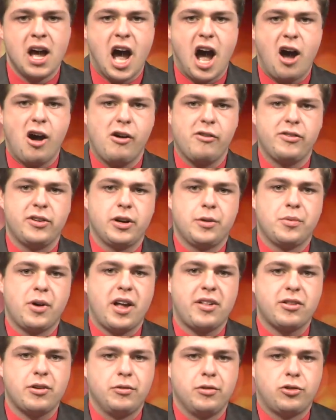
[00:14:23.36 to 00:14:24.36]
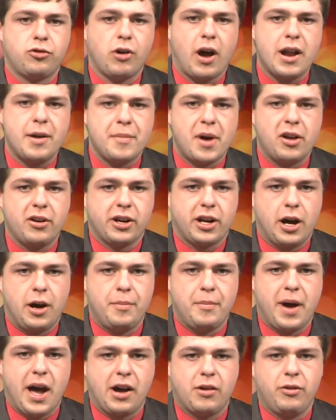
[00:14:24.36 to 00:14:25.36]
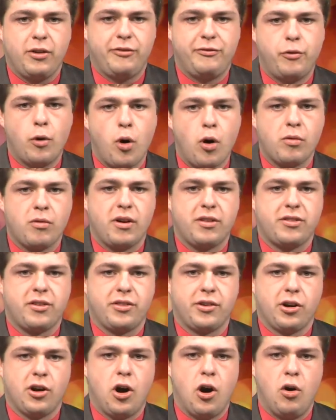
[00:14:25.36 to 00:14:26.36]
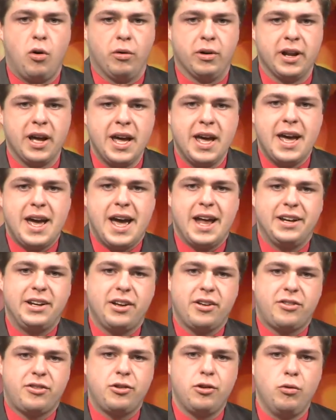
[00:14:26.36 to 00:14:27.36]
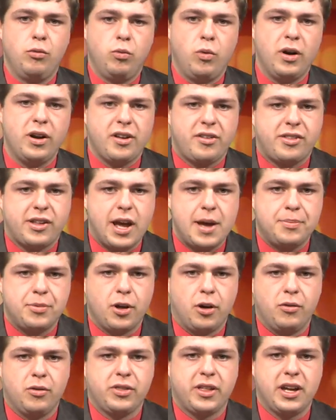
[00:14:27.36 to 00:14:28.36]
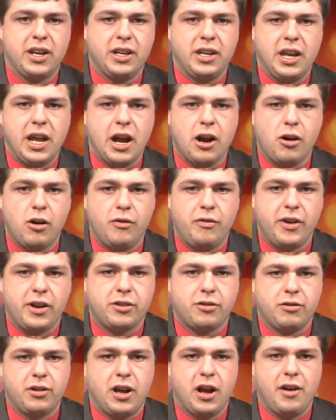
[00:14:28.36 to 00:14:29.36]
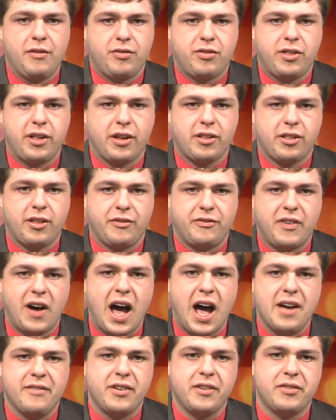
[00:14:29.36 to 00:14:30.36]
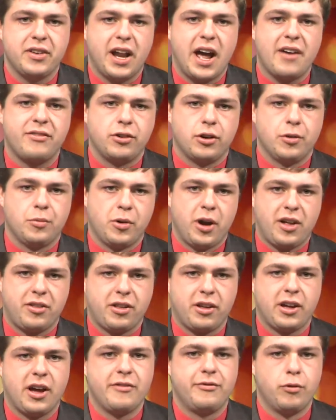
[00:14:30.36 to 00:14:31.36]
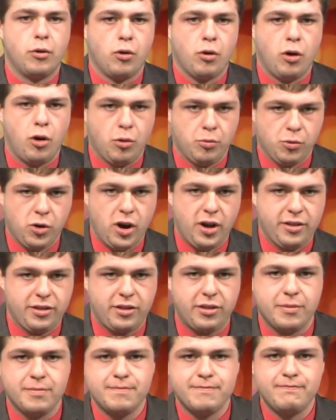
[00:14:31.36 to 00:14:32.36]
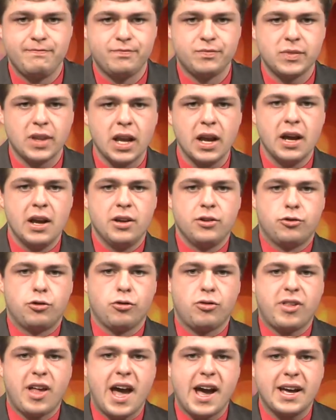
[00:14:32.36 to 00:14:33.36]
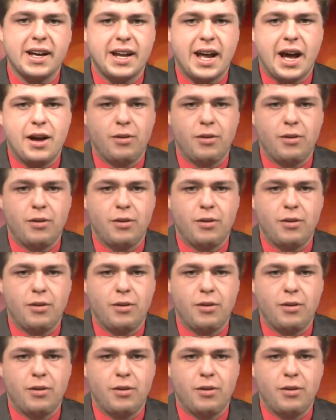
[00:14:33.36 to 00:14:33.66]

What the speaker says: However, Nebraska would try to mount a comeback with 4 runs of their own. NDSU would escape, though, with a narrow victory of 6-5, even after Nebraska got 4 home runs. Drew Sackett